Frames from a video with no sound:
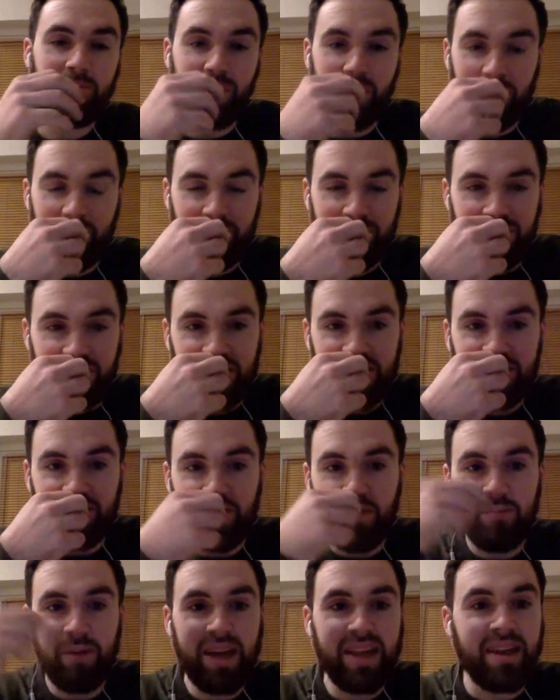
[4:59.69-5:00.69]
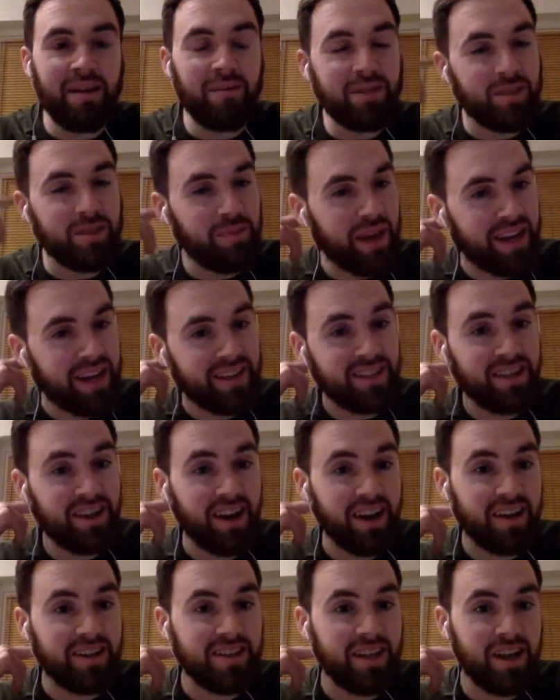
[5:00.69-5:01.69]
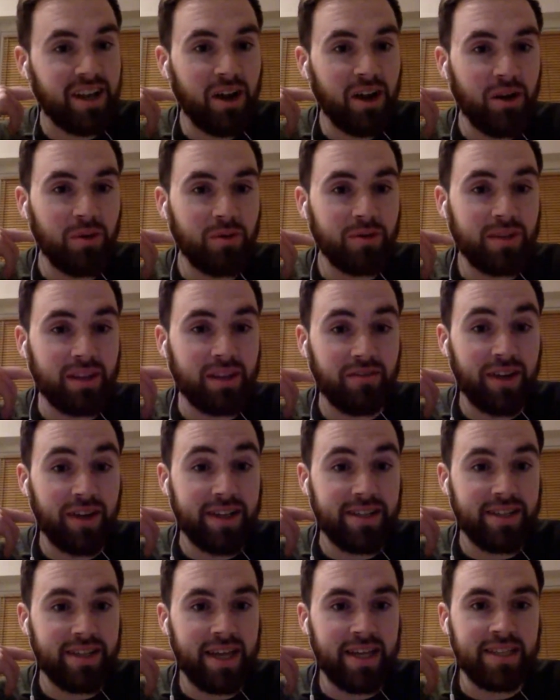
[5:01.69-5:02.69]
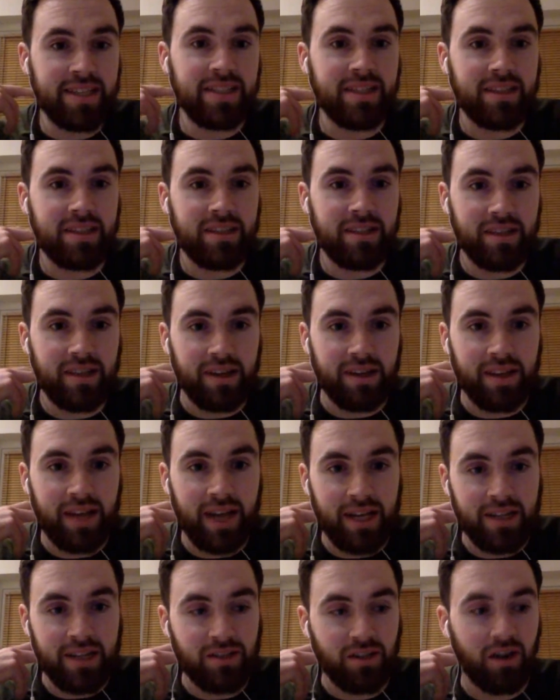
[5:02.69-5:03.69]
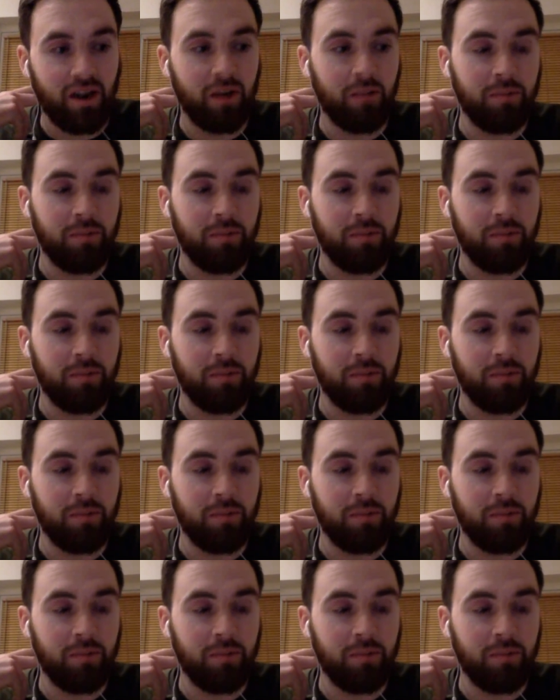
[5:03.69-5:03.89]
But for me, that was a bit concerning because I know the defense isn't that strong,